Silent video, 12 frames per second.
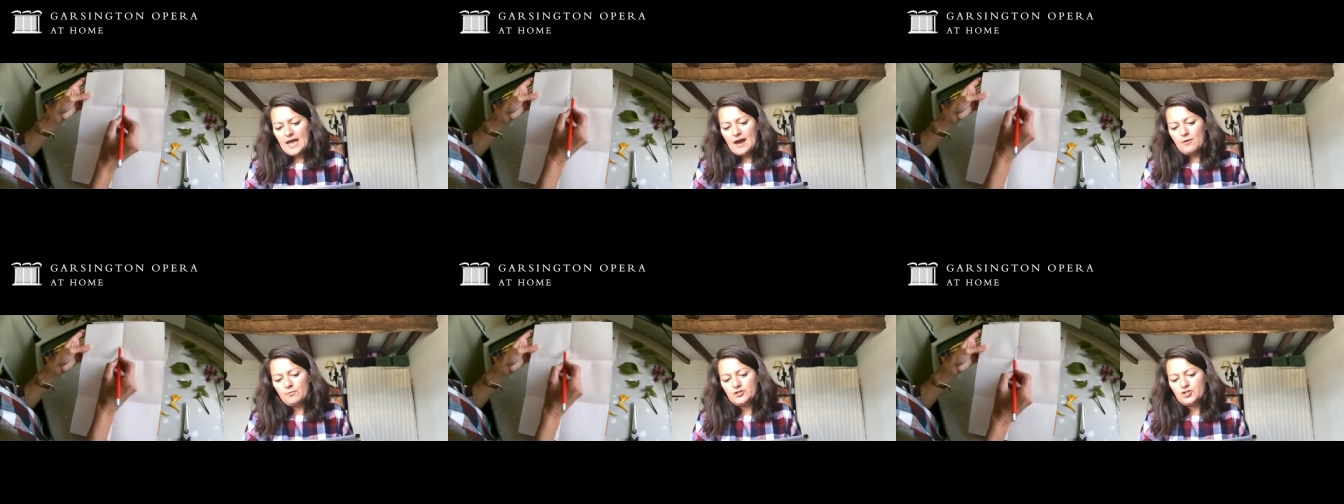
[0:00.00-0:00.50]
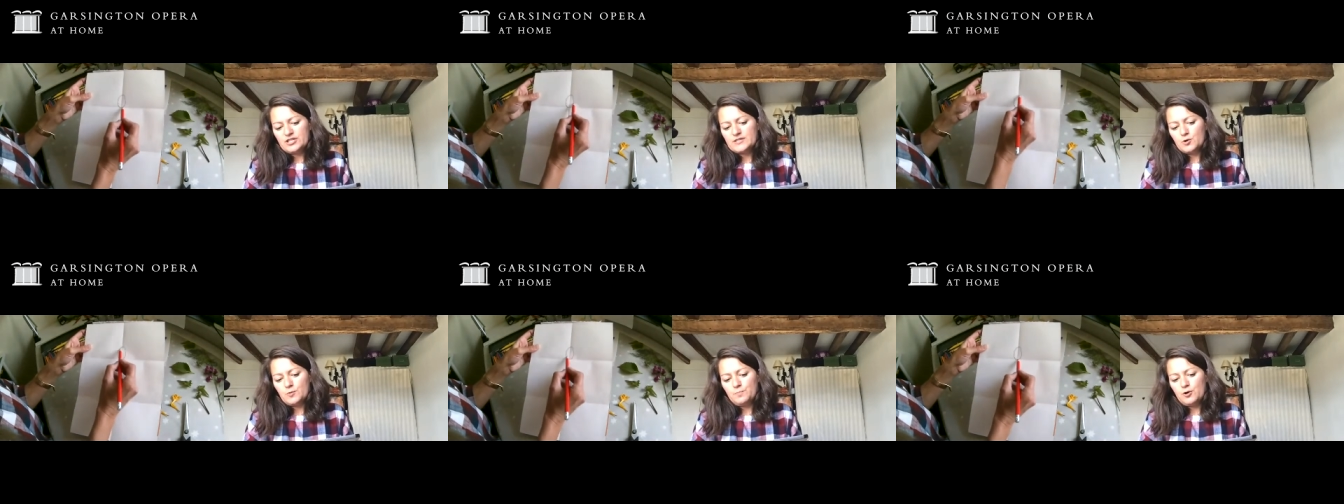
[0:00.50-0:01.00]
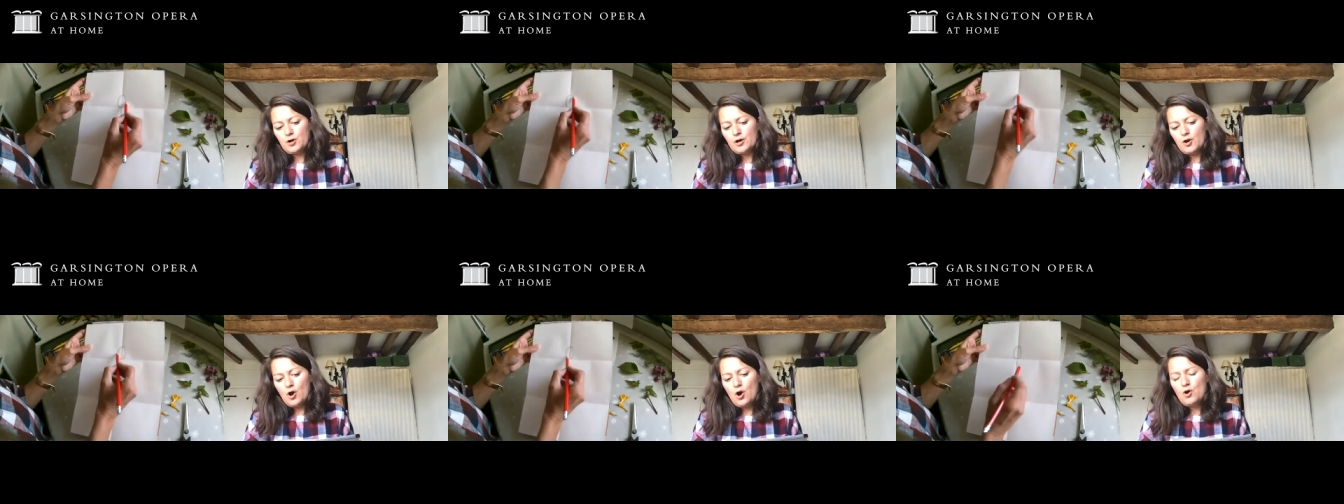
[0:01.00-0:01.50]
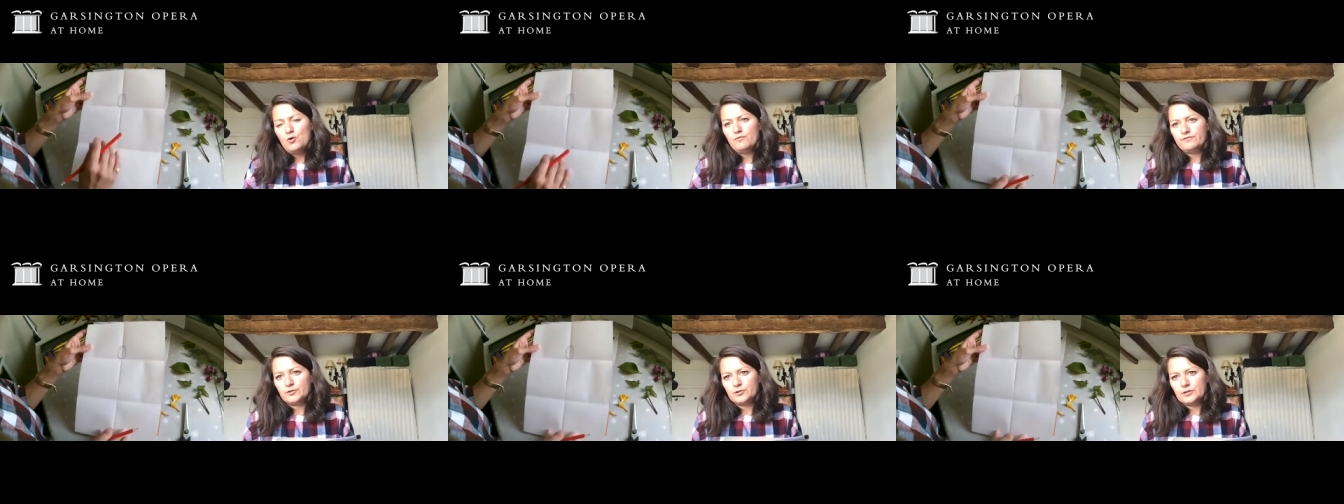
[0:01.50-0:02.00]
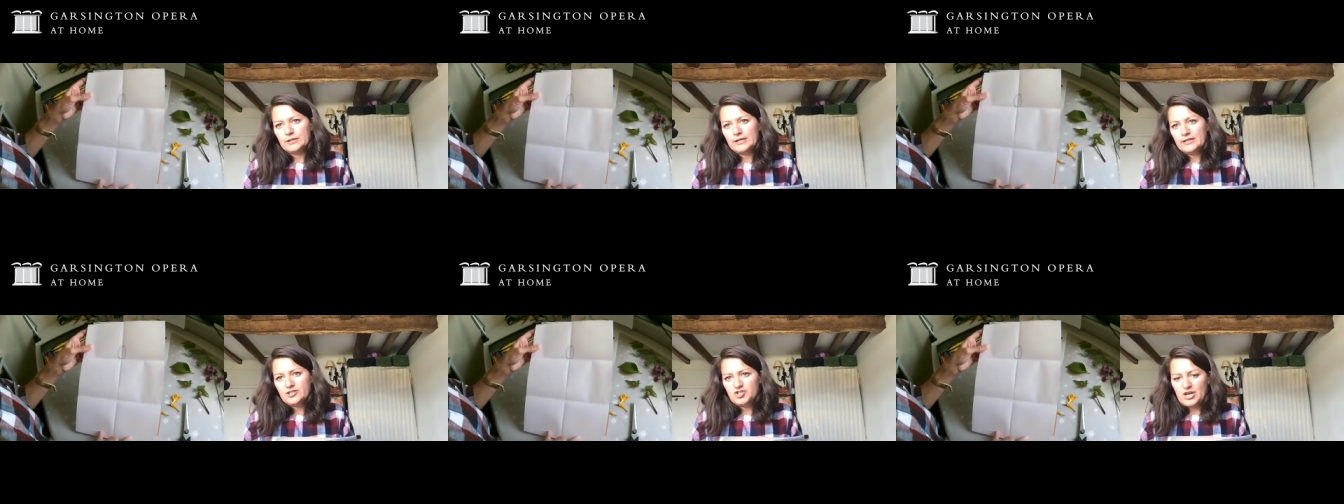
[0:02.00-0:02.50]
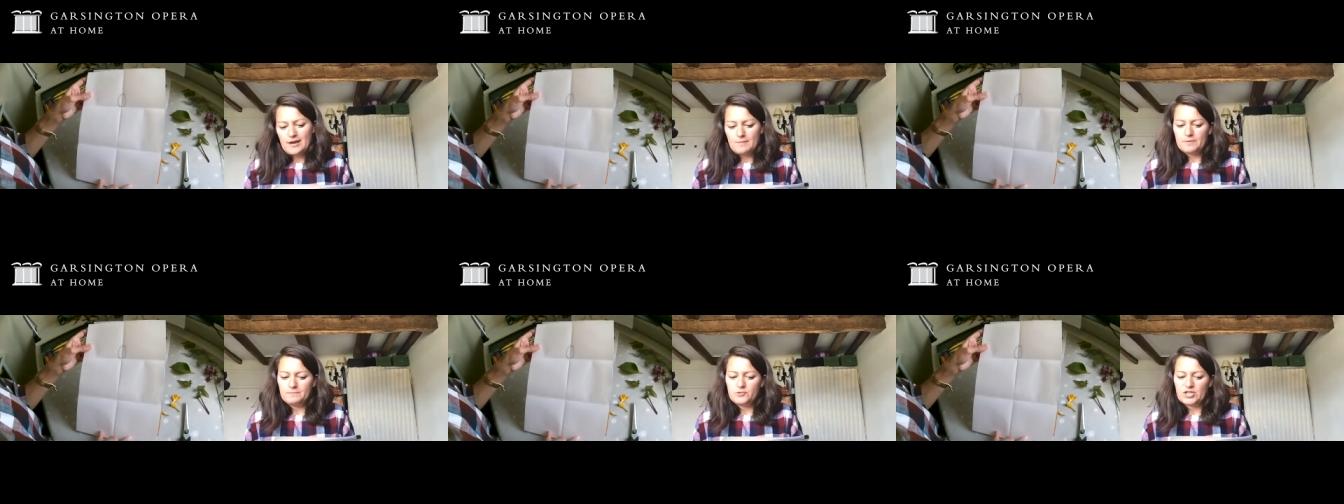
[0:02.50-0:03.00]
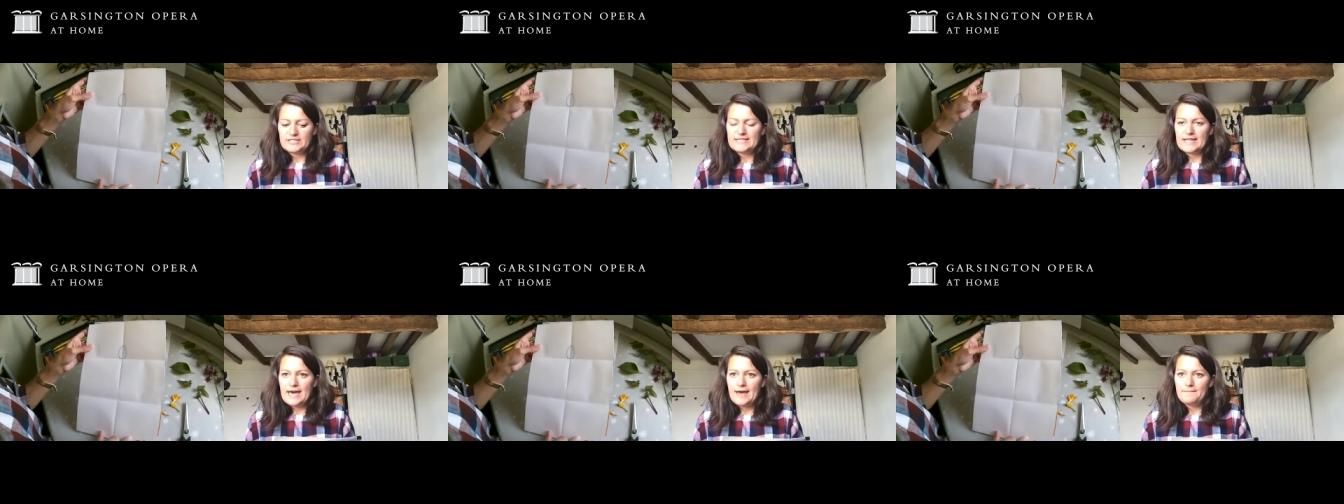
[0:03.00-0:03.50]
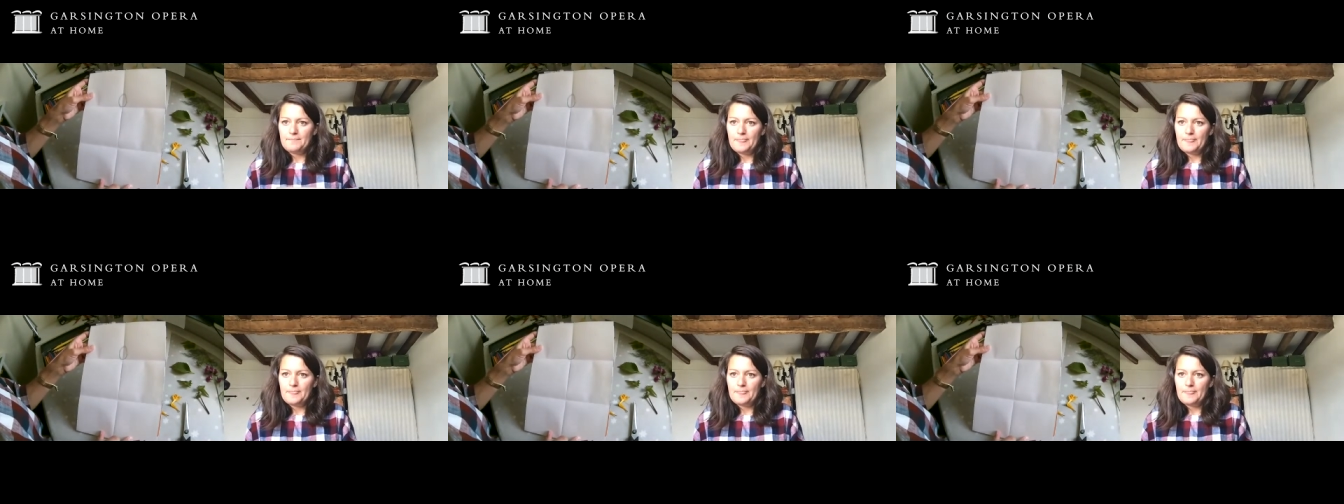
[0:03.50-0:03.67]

and we just want to put an oval shape just there.